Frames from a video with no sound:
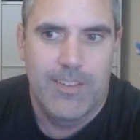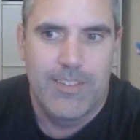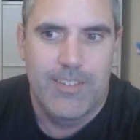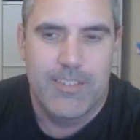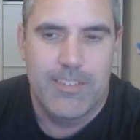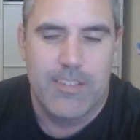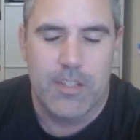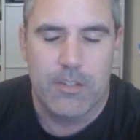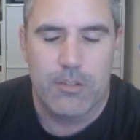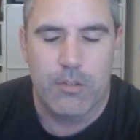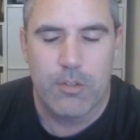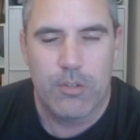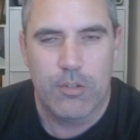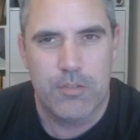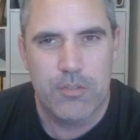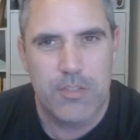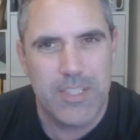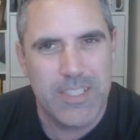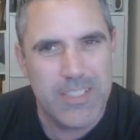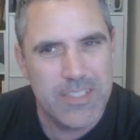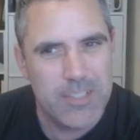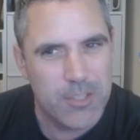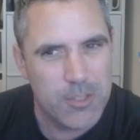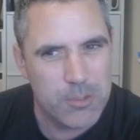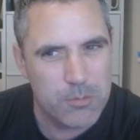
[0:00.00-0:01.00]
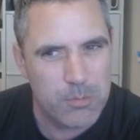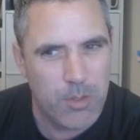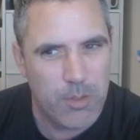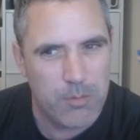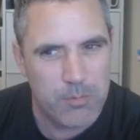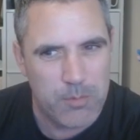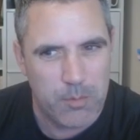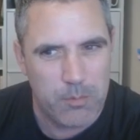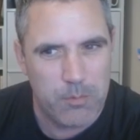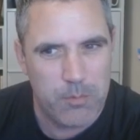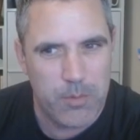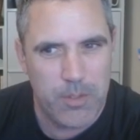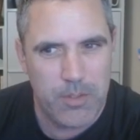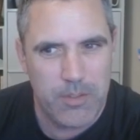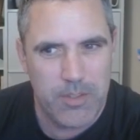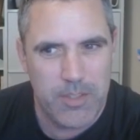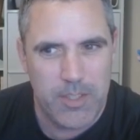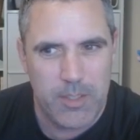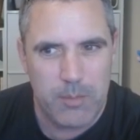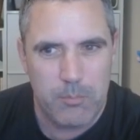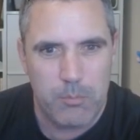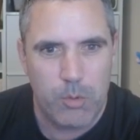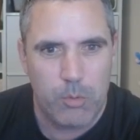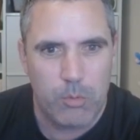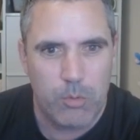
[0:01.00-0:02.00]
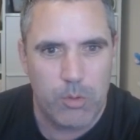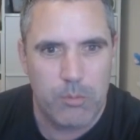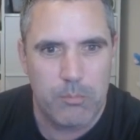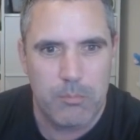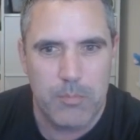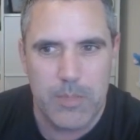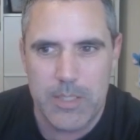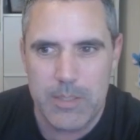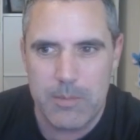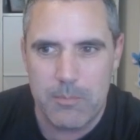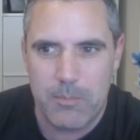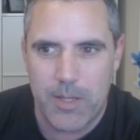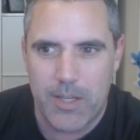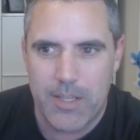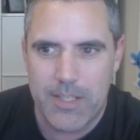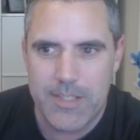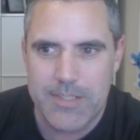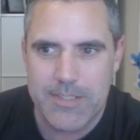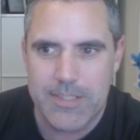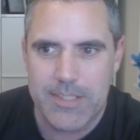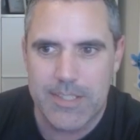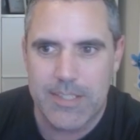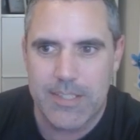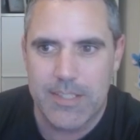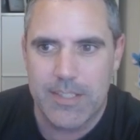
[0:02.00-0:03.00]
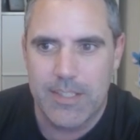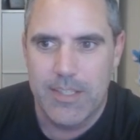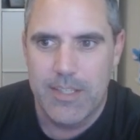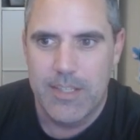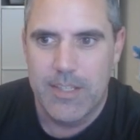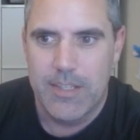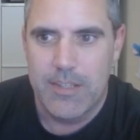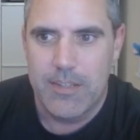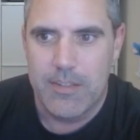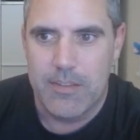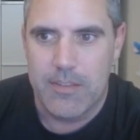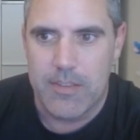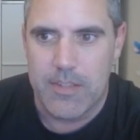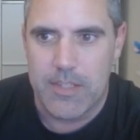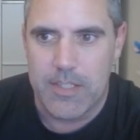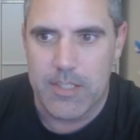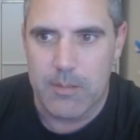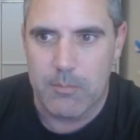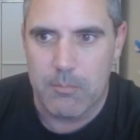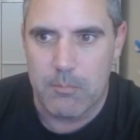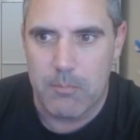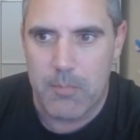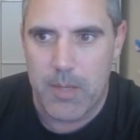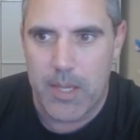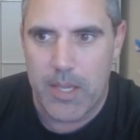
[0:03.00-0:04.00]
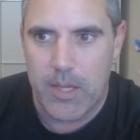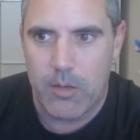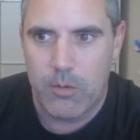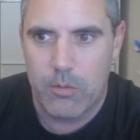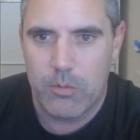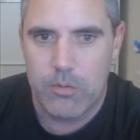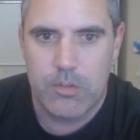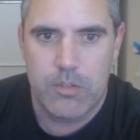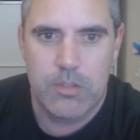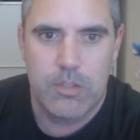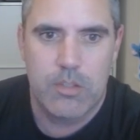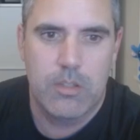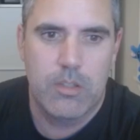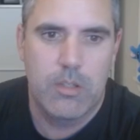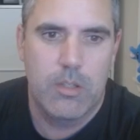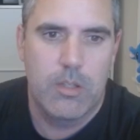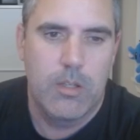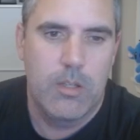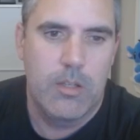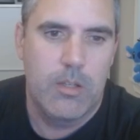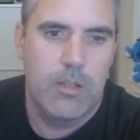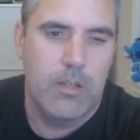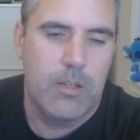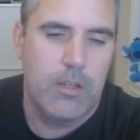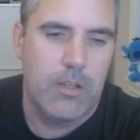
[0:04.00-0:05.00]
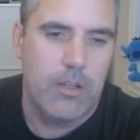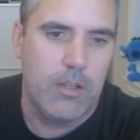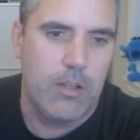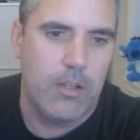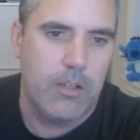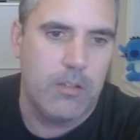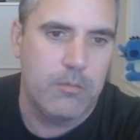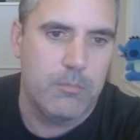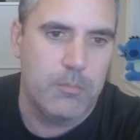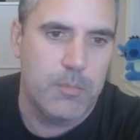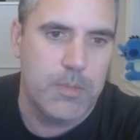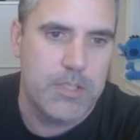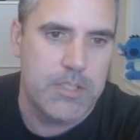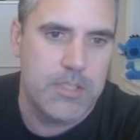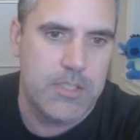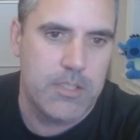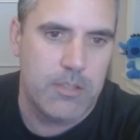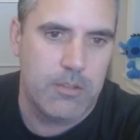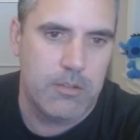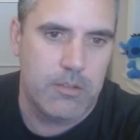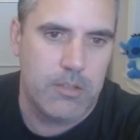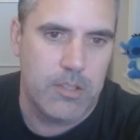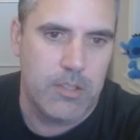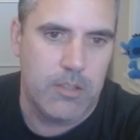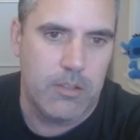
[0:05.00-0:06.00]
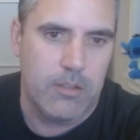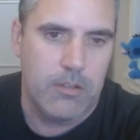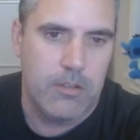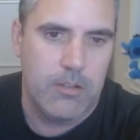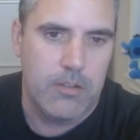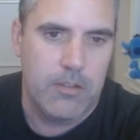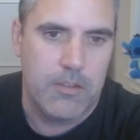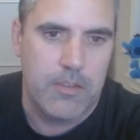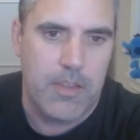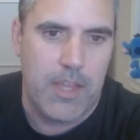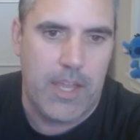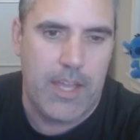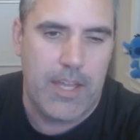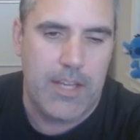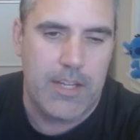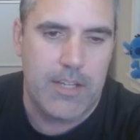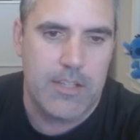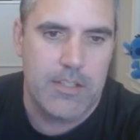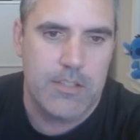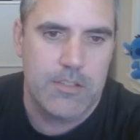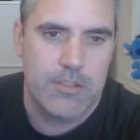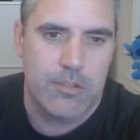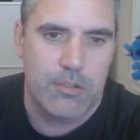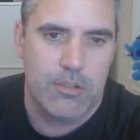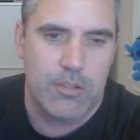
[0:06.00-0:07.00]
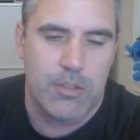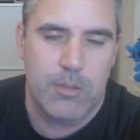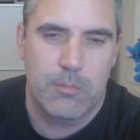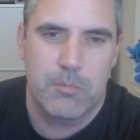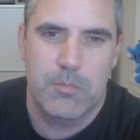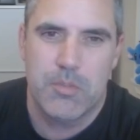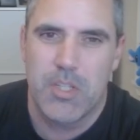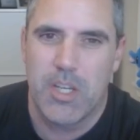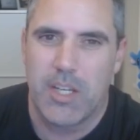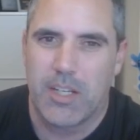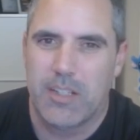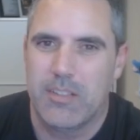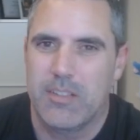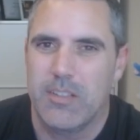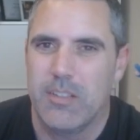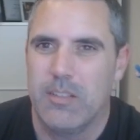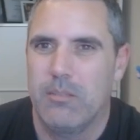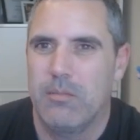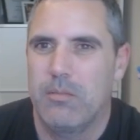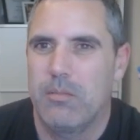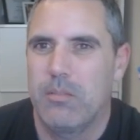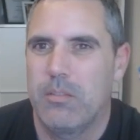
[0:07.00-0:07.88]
Now, there are details we'll have to fill in, but we're minimizing the amount of material. That is our objective.